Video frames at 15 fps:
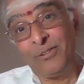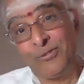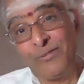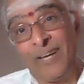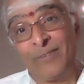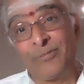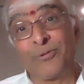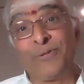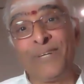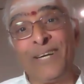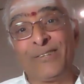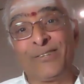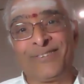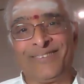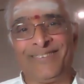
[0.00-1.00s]
he used to have
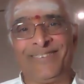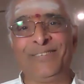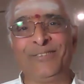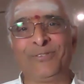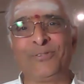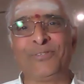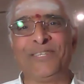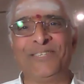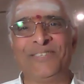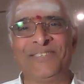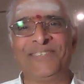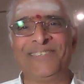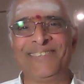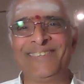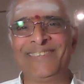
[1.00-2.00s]
students he used to
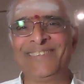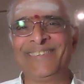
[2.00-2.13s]
teach.